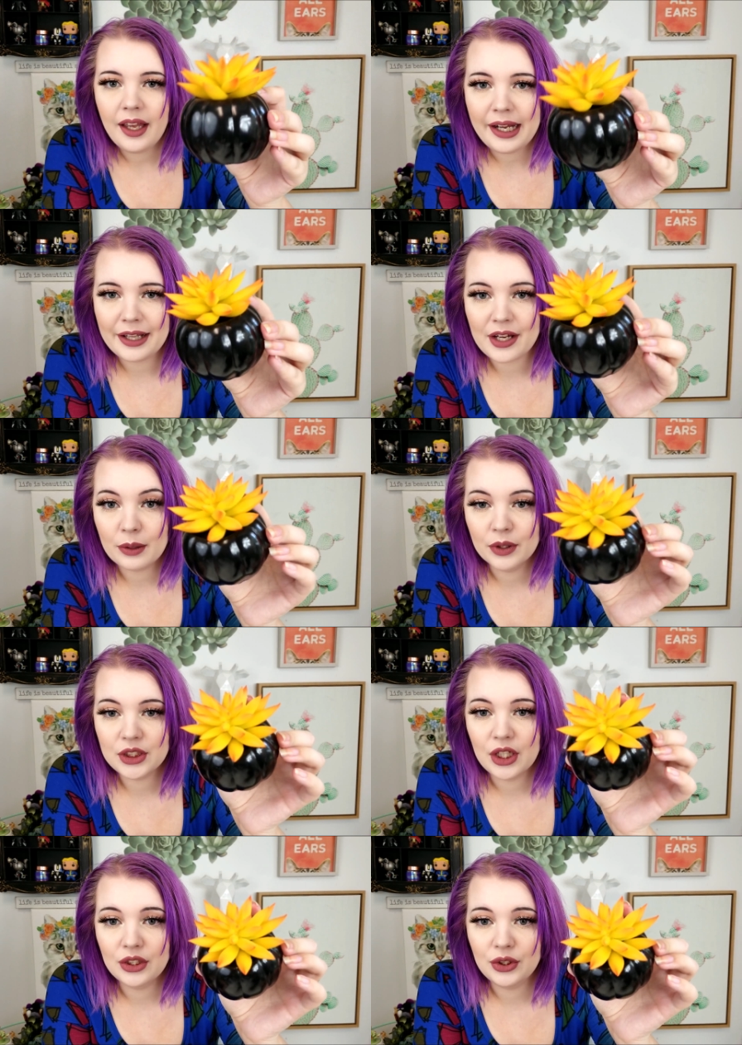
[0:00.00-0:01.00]
And I thought it
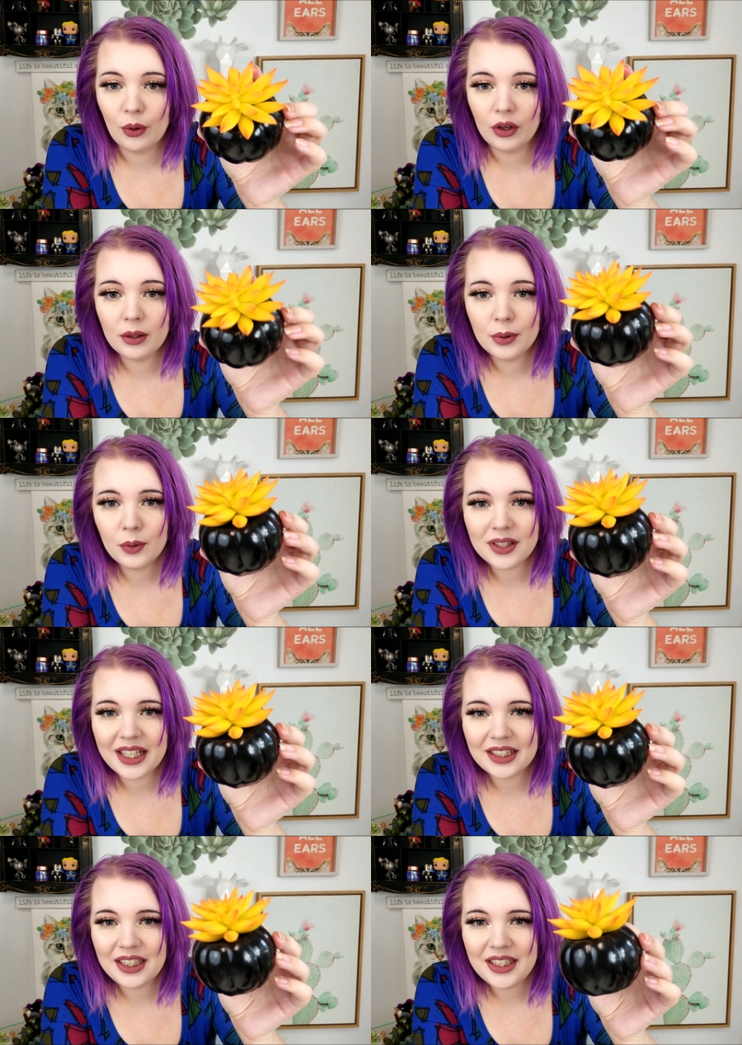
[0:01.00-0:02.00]
was adorable with
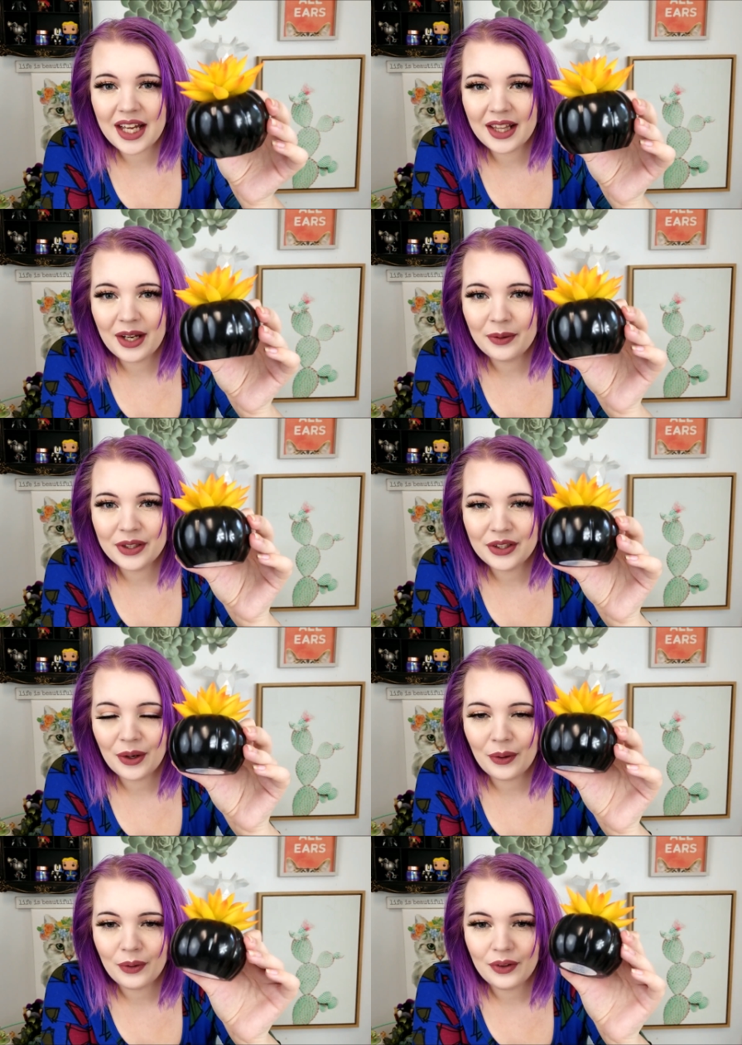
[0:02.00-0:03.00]
like the yellow and
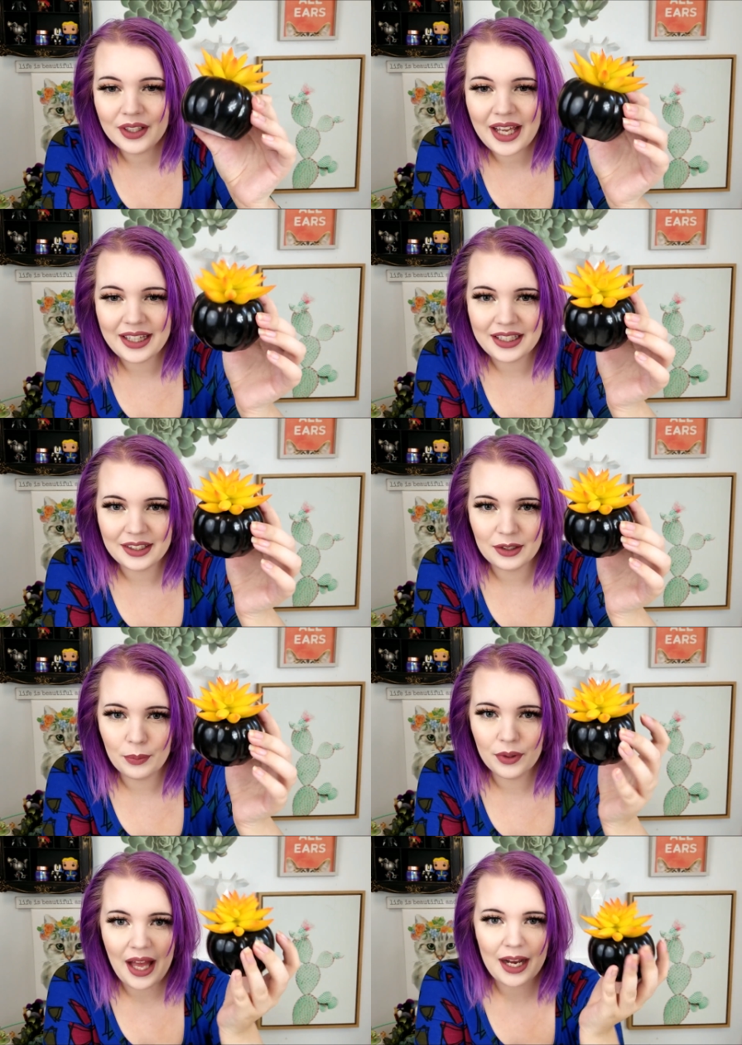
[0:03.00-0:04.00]
gold and the little
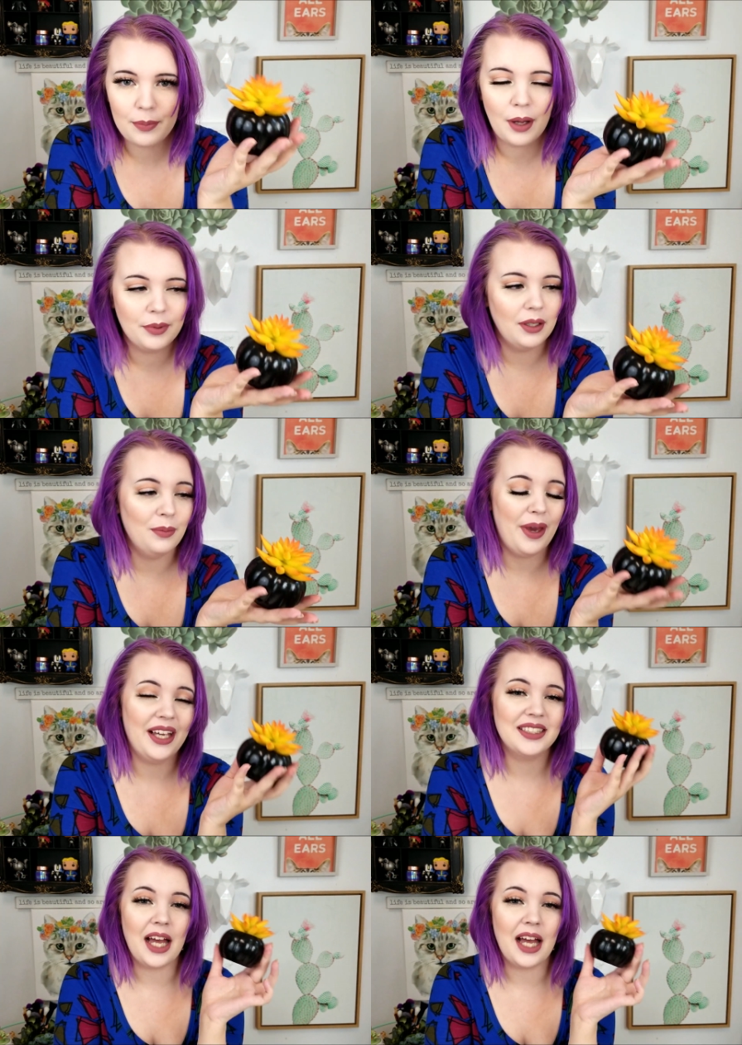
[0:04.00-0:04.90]
black pumpkin base.